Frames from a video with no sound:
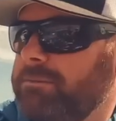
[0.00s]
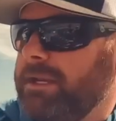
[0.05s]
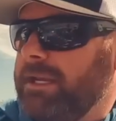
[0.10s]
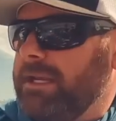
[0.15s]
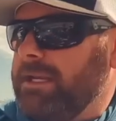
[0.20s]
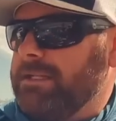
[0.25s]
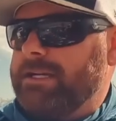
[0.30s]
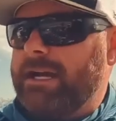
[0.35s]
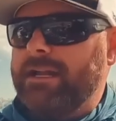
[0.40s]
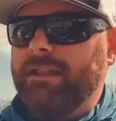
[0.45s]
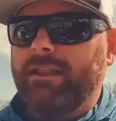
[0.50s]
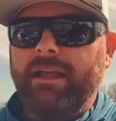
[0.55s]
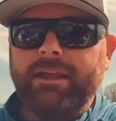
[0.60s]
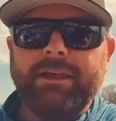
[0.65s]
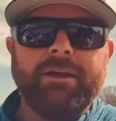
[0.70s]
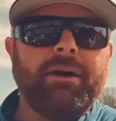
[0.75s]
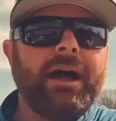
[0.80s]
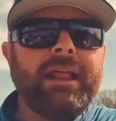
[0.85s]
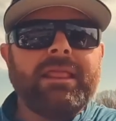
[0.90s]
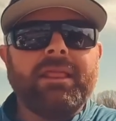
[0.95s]
Bs. I,
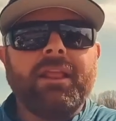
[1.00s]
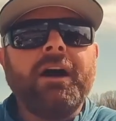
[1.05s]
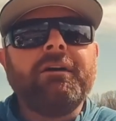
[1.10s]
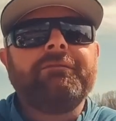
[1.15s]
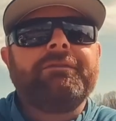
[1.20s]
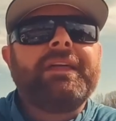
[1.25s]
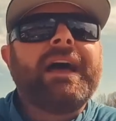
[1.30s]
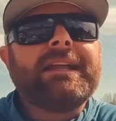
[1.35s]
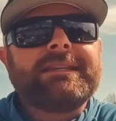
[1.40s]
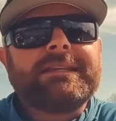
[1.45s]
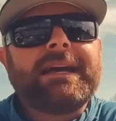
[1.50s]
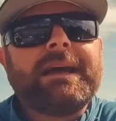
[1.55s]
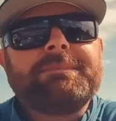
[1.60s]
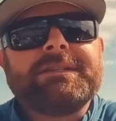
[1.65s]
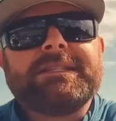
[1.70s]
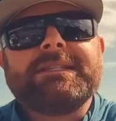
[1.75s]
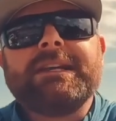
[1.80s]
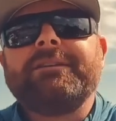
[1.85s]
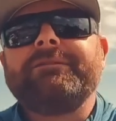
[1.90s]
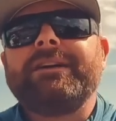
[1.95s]
you know, I love that type
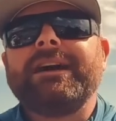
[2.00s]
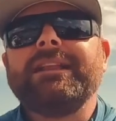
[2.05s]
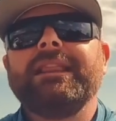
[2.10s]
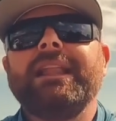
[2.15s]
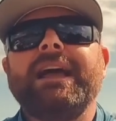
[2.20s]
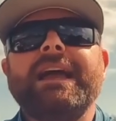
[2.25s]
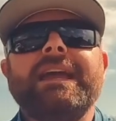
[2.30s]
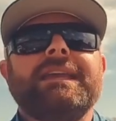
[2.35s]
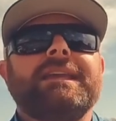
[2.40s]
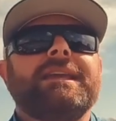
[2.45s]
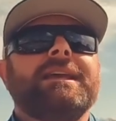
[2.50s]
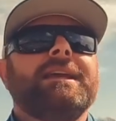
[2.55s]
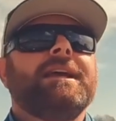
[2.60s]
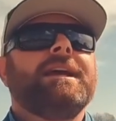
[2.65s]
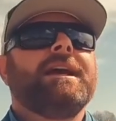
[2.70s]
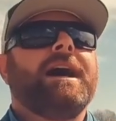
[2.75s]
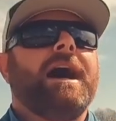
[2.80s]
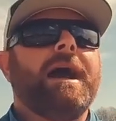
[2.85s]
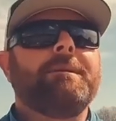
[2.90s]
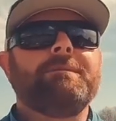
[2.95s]
of stuff. I like,
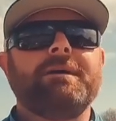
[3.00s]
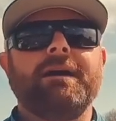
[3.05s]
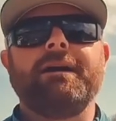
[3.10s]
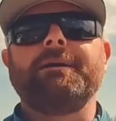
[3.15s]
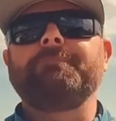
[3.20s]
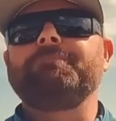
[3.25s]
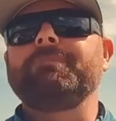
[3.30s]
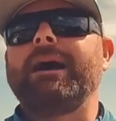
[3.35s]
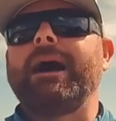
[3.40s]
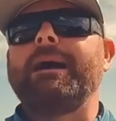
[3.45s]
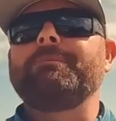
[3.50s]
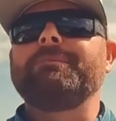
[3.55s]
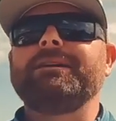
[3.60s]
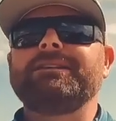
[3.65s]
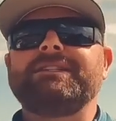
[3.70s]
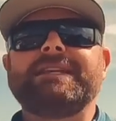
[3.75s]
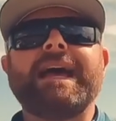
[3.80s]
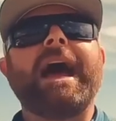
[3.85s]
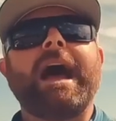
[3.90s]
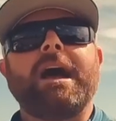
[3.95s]
I'm a, I'm a
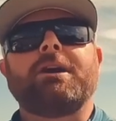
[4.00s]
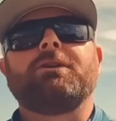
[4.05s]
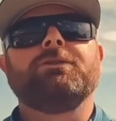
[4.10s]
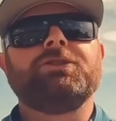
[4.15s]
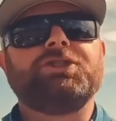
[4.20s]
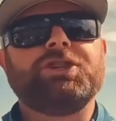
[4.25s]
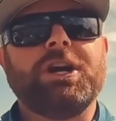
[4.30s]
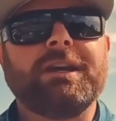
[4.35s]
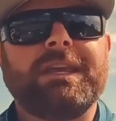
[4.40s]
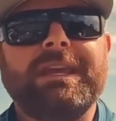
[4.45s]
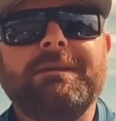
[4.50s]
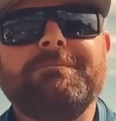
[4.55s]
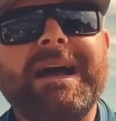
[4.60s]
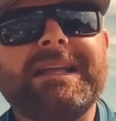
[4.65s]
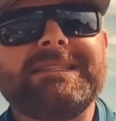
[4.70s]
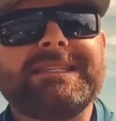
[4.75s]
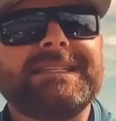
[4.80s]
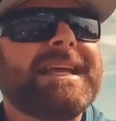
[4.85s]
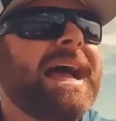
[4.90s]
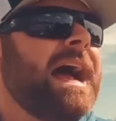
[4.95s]
tackle junkie.
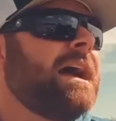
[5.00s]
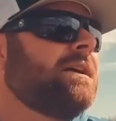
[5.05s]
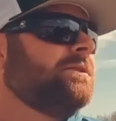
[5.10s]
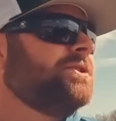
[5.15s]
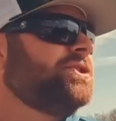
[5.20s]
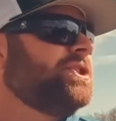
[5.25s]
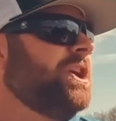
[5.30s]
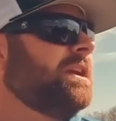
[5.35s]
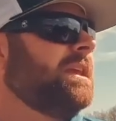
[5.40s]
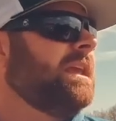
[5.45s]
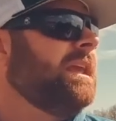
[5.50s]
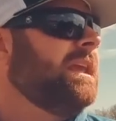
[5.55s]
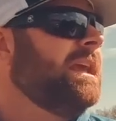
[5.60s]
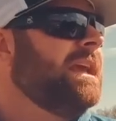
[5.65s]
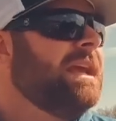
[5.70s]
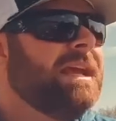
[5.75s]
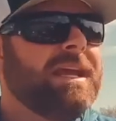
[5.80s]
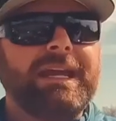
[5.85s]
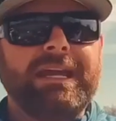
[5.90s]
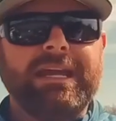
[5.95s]
Matt's a tackle junkie.
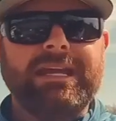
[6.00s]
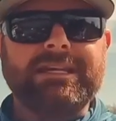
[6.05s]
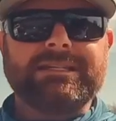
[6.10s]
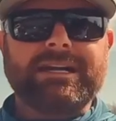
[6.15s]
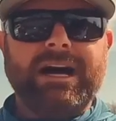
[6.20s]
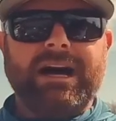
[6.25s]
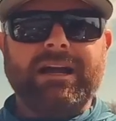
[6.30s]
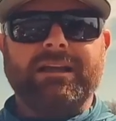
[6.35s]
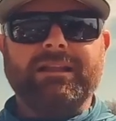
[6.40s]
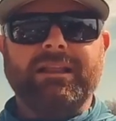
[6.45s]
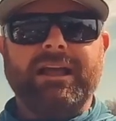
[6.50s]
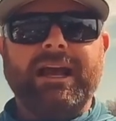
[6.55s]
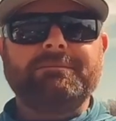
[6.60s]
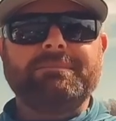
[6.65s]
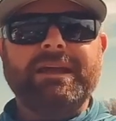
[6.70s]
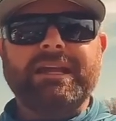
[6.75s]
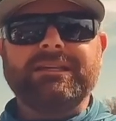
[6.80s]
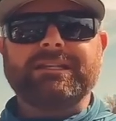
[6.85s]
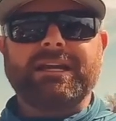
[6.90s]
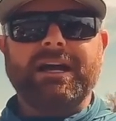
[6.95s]
He's got glide
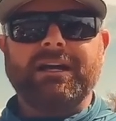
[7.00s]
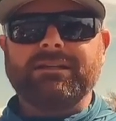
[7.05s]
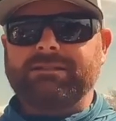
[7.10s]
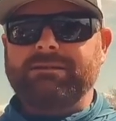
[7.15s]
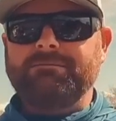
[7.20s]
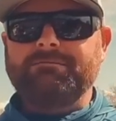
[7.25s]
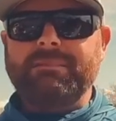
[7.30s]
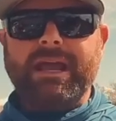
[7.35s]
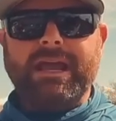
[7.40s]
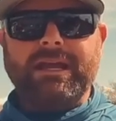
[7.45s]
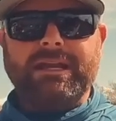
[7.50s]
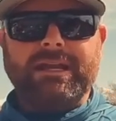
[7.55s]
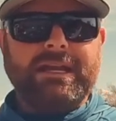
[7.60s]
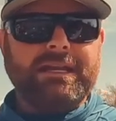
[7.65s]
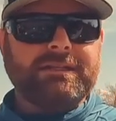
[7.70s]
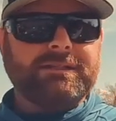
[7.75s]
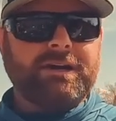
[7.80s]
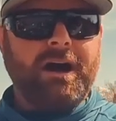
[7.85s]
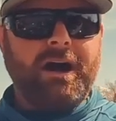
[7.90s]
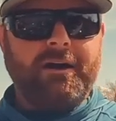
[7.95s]
baits custom made in
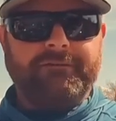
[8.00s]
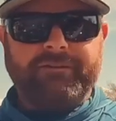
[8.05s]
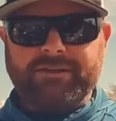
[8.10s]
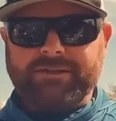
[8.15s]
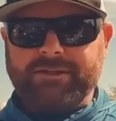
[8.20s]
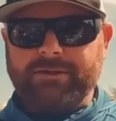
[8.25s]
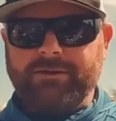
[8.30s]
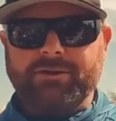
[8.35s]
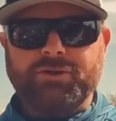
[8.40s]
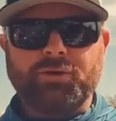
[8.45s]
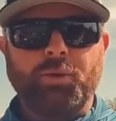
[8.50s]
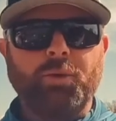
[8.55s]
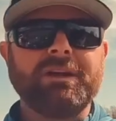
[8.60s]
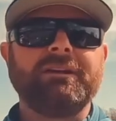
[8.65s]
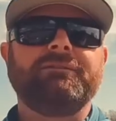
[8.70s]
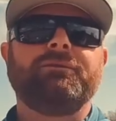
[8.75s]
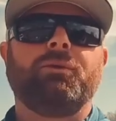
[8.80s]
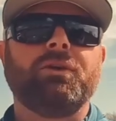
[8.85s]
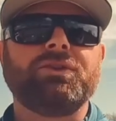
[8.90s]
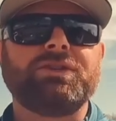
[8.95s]
his office that are
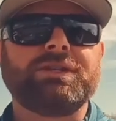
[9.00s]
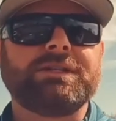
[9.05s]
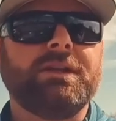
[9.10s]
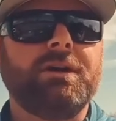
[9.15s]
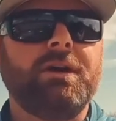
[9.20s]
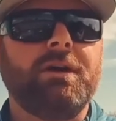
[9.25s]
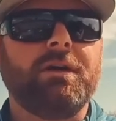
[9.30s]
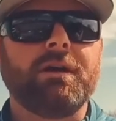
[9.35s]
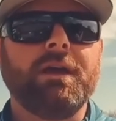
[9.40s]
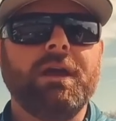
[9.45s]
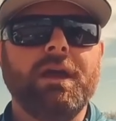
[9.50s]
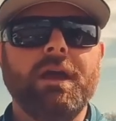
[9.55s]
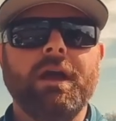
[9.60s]
twenty-four inches long.